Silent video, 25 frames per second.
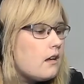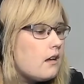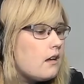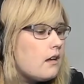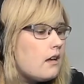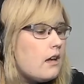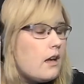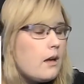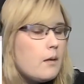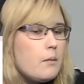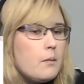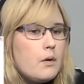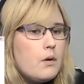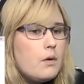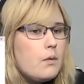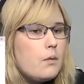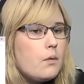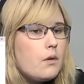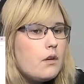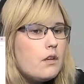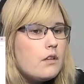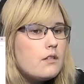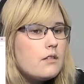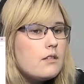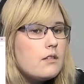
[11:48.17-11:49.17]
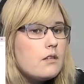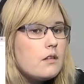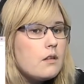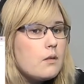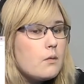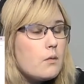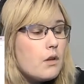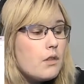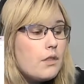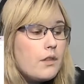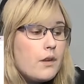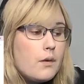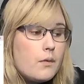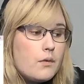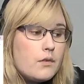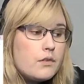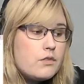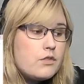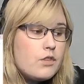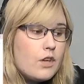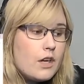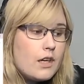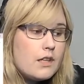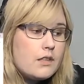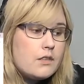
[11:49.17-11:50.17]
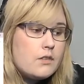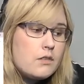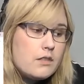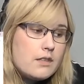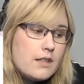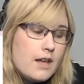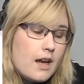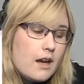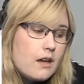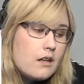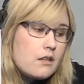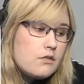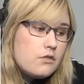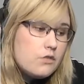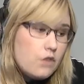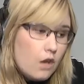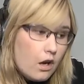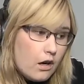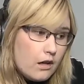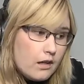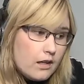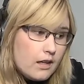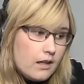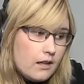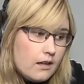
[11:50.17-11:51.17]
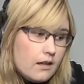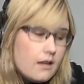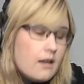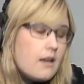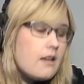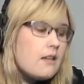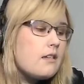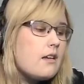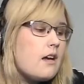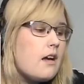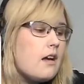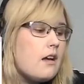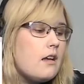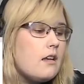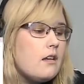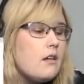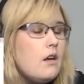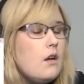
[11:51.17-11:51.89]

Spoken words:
Amber was the one that was trying to attack Johnny, and not